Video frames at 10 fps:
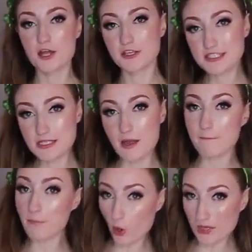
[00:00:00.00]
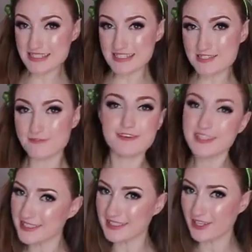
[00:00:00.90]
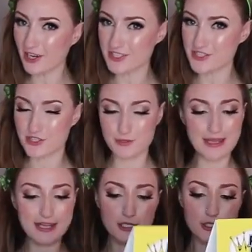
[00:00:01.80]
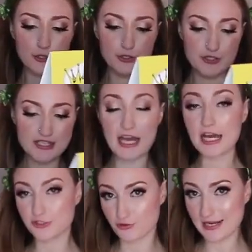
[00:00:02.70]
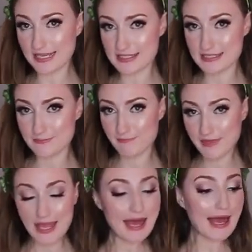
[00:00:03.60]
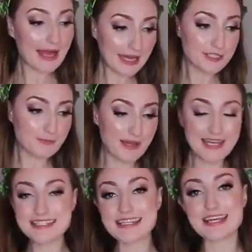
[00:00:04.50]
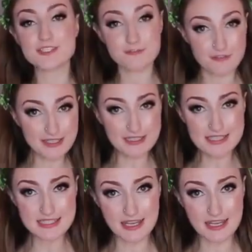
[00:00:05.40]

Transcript: This poisonous villain costume includes a dress, a headpiece, and fingerless